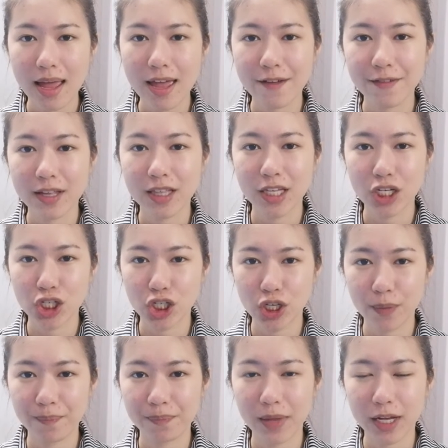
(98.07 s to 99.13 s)
I have
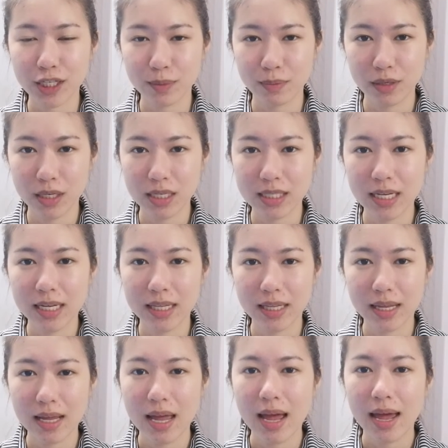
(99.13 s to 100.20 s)
internship experience
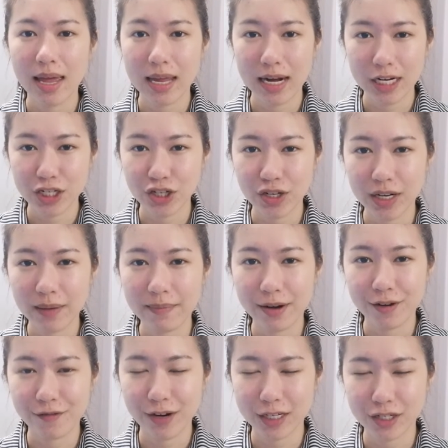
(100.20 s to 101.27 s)
in electronic
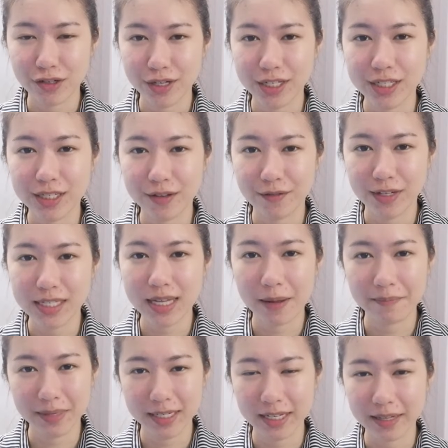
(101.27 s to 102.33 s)
manufacturing service
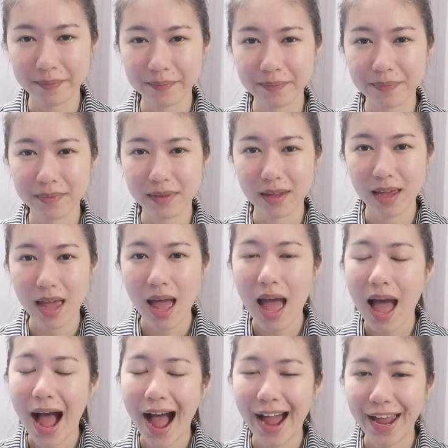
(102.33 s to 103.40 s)
company.
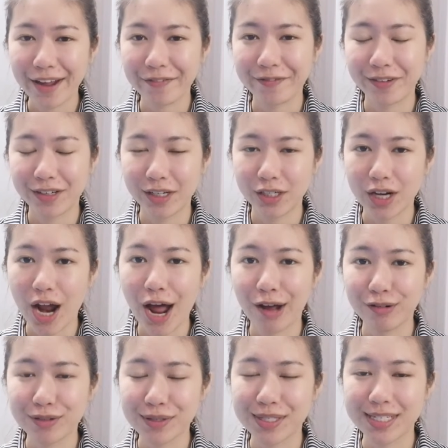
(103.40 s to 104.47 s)
I have learned
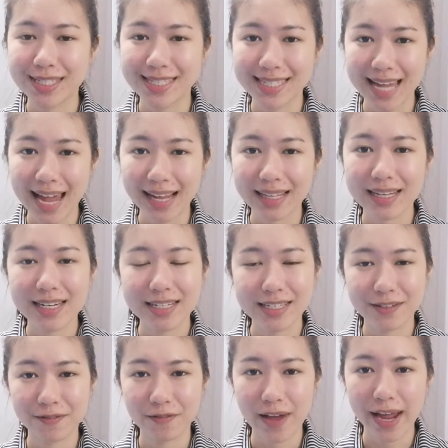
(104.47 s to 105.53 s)
how to detect
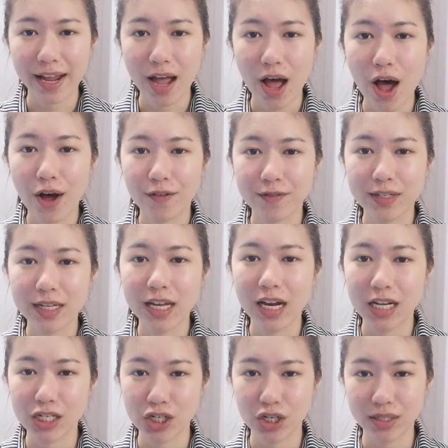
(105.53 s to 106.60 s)
the defect of the
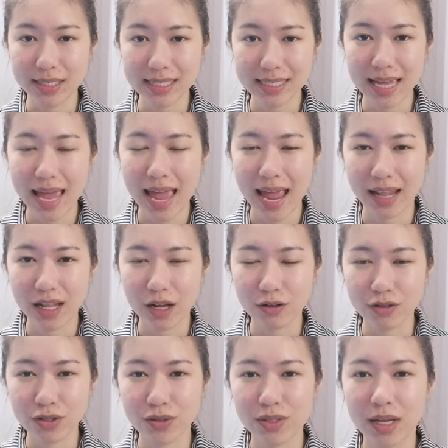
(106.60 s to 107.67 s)
electronics and
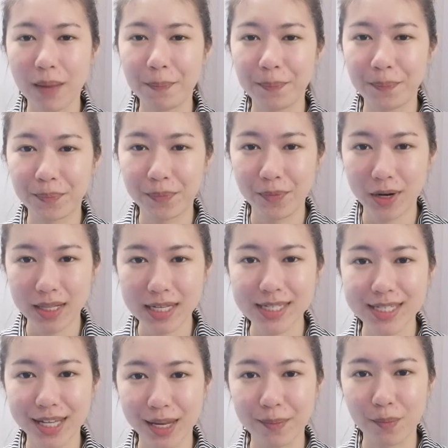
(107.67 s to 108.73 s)
also the
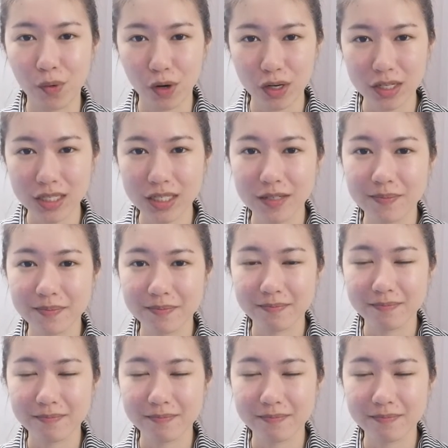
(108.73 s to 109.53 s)
printed circuit boards.